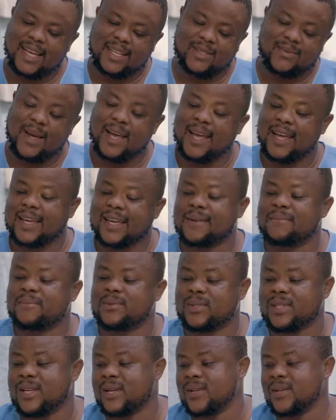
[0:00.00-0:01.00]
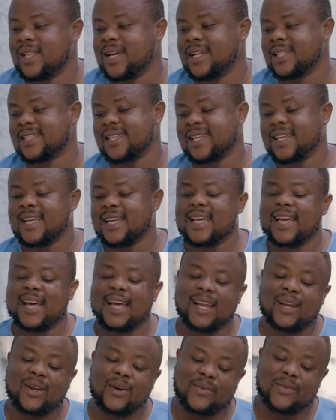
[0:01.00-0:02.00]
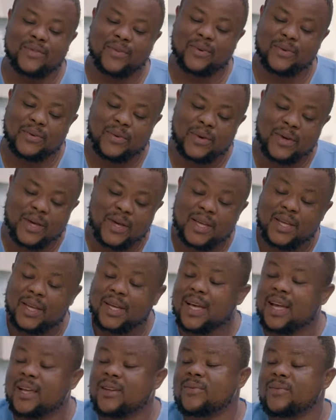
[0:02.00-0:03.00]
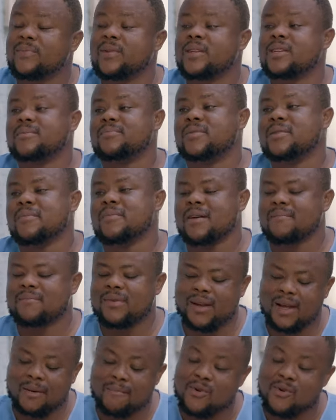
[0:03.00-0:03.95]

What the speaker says: That's why I came to tell you that I love you. Can you please be my main